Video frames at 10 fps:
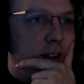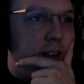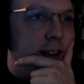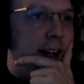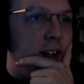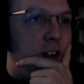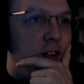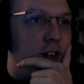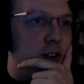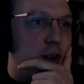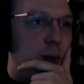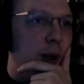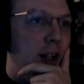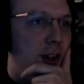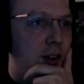That is
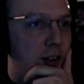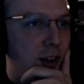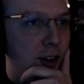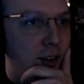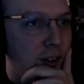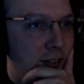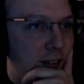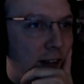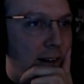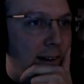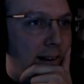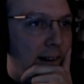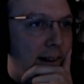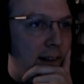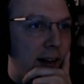strange, though.
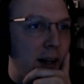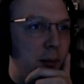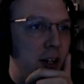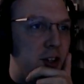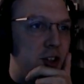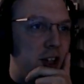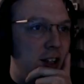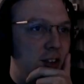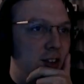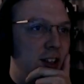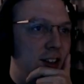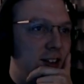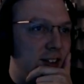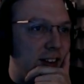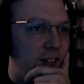I'm going to change
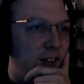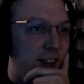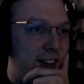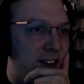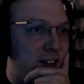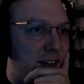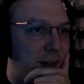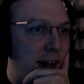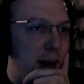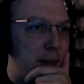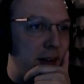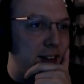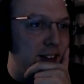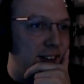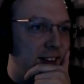these, and we're going to see what
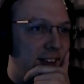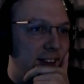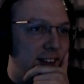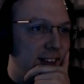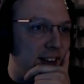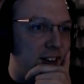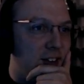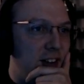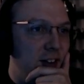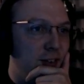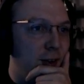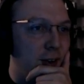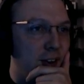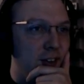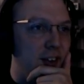happens. Because
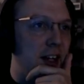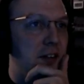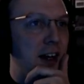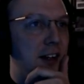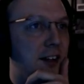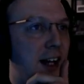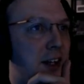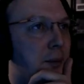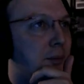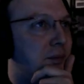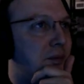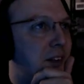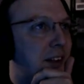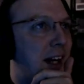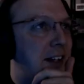E4 is not a valid item.
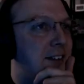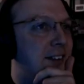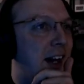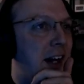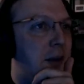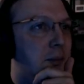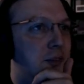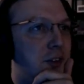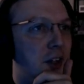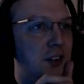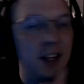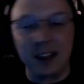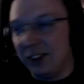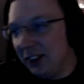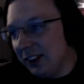That item does not
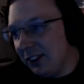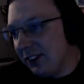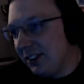exist.